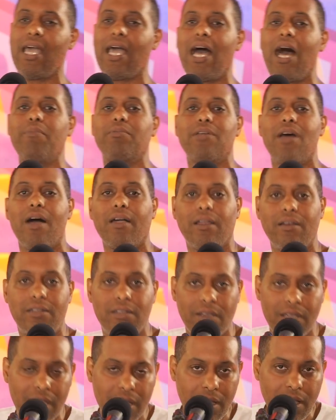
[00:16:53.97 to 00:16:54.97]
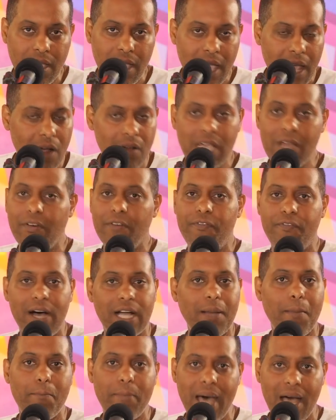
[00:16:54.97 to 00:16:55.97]
and yeah, I'm talking to you. I don't give a f
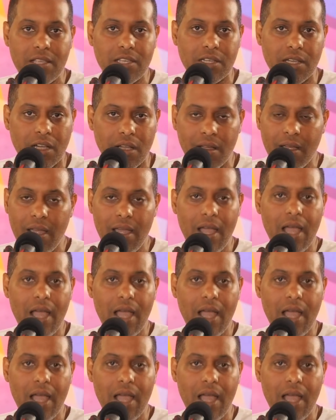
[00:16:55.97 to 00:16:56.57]
about you.